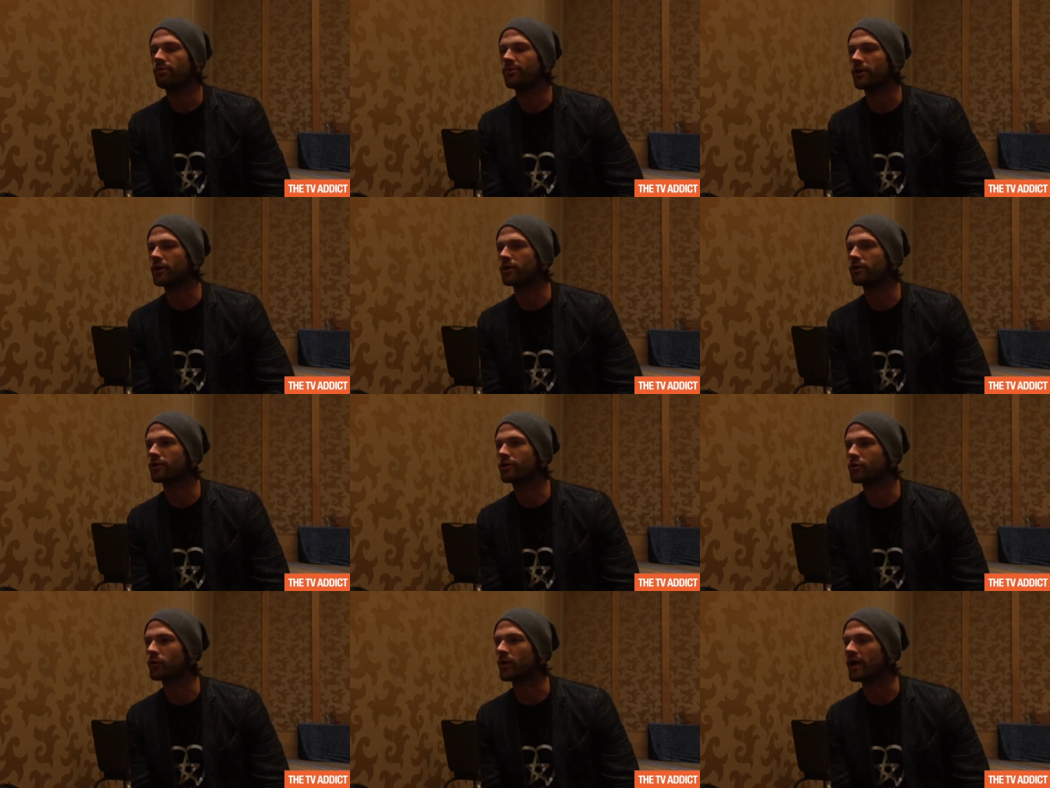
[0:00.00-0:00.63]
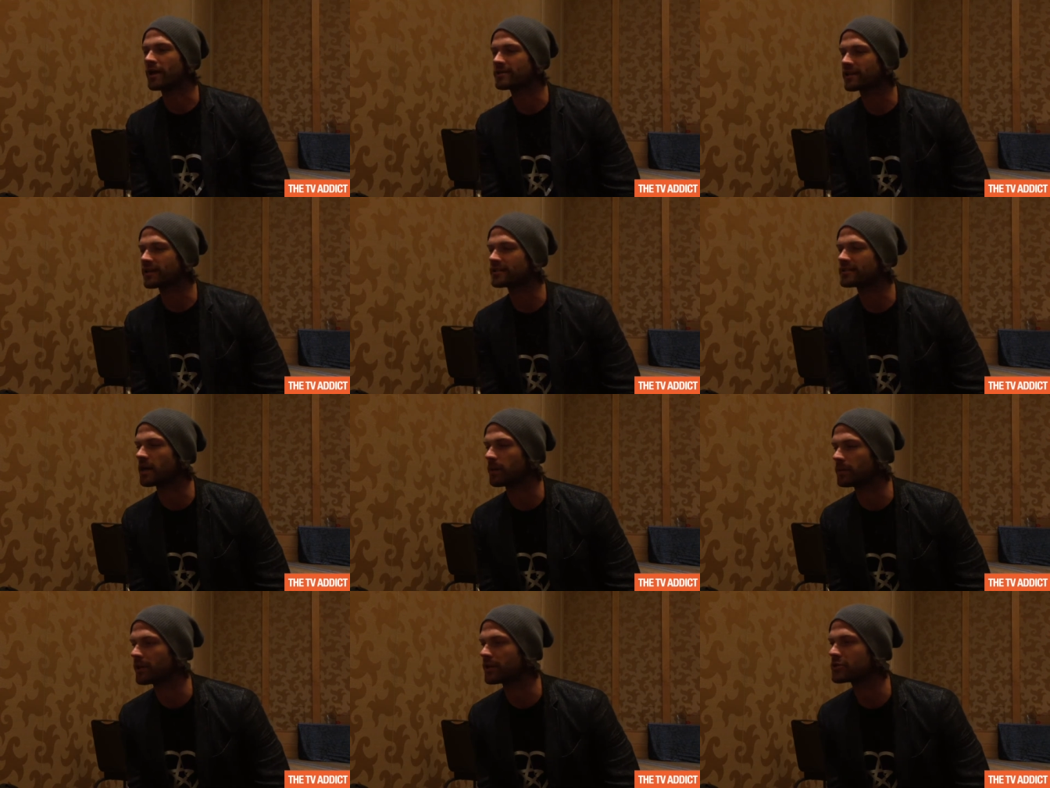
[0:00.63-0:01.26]
they're great. It's like a
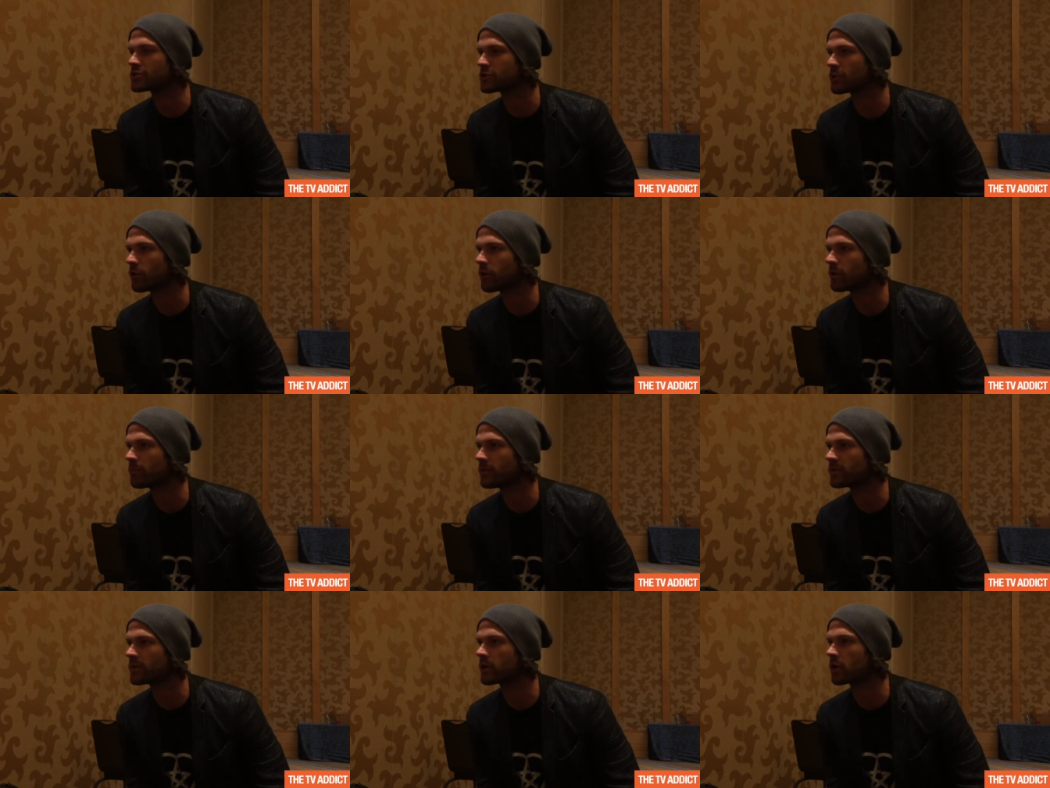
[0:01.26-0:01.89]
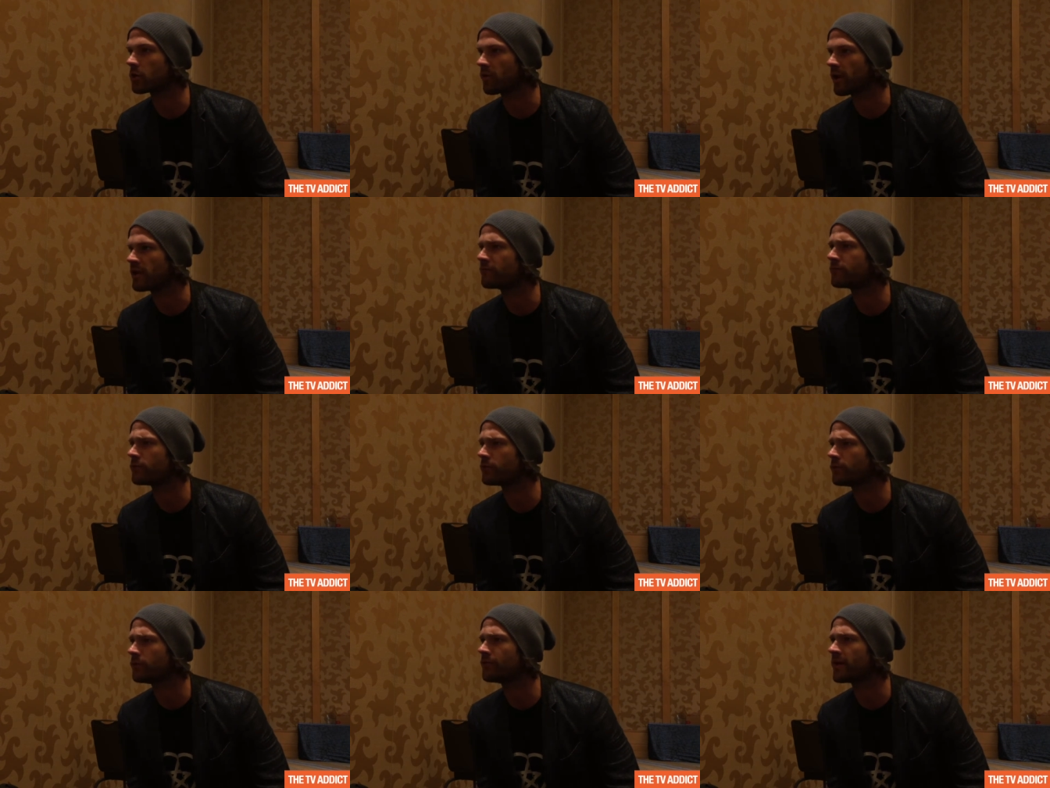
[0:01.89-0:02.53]
double-edged sword, but they're
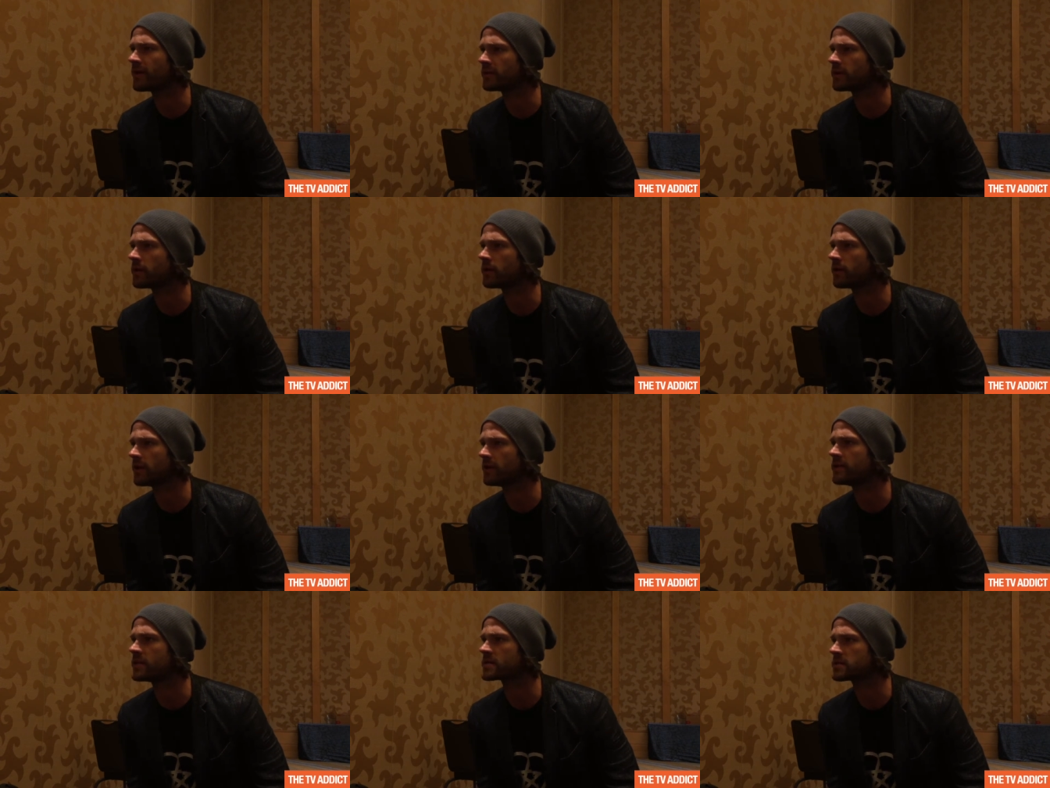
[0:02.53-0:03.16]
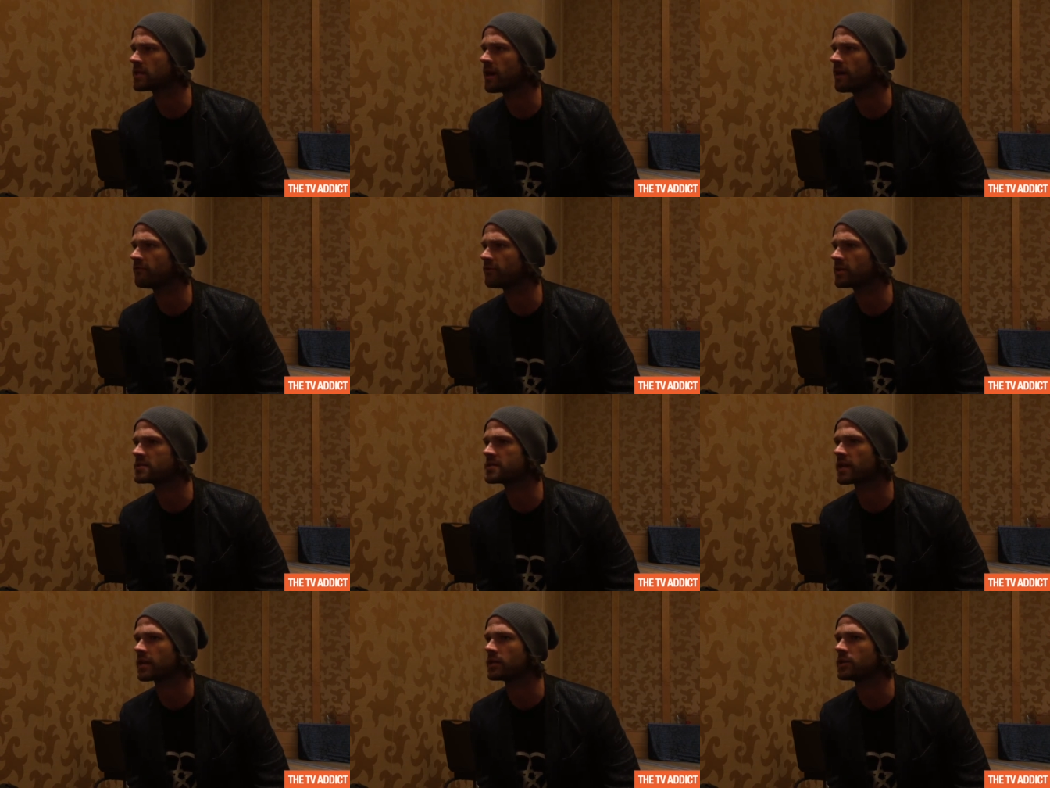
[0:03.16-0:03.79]
grateful that they're in this life
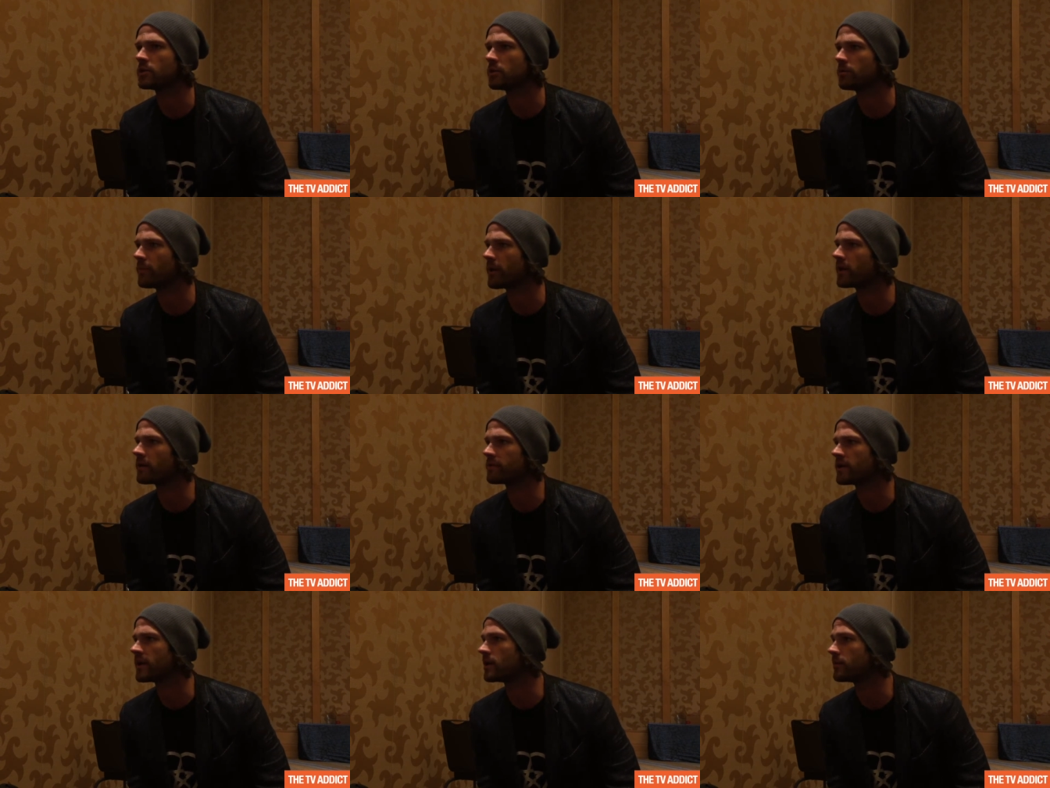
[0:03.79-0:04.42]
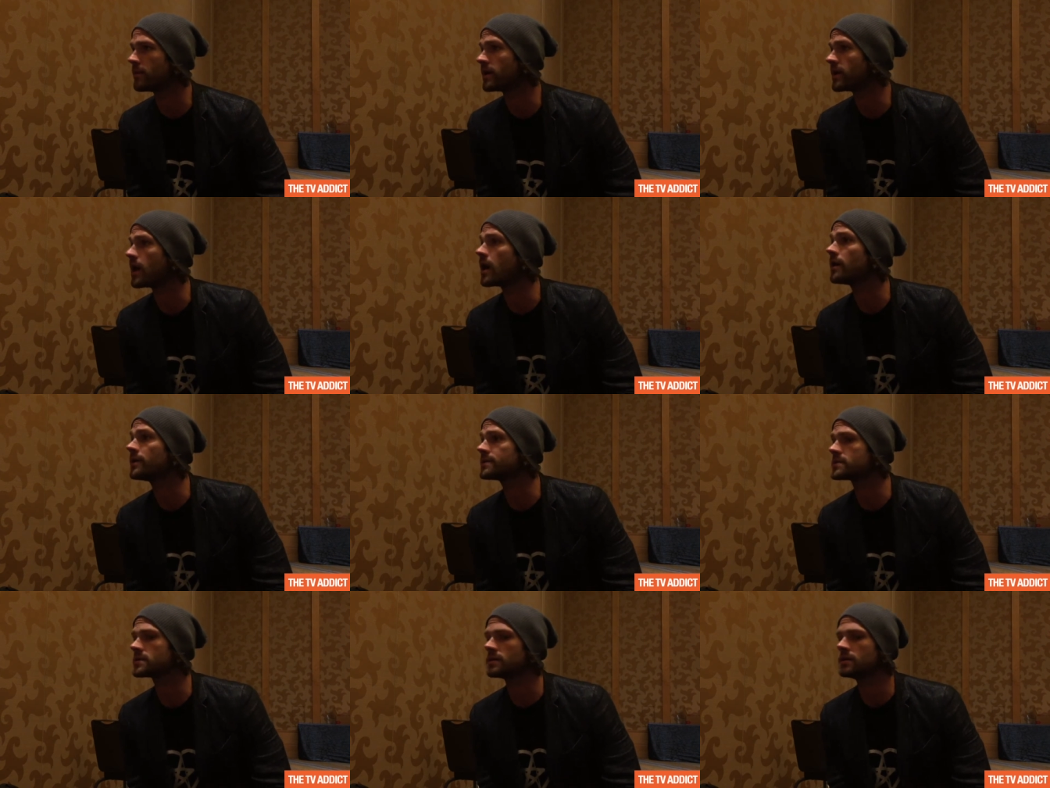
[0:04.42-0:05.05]
because they can do it better than anybody
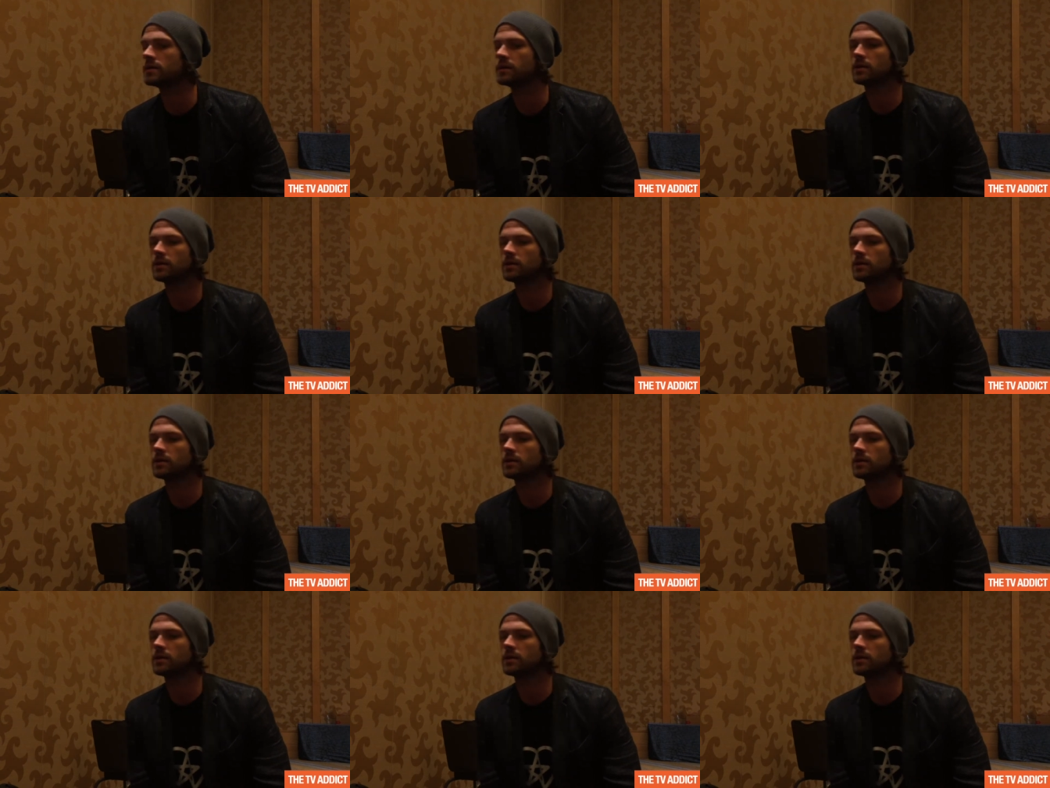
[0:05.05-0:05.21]
else.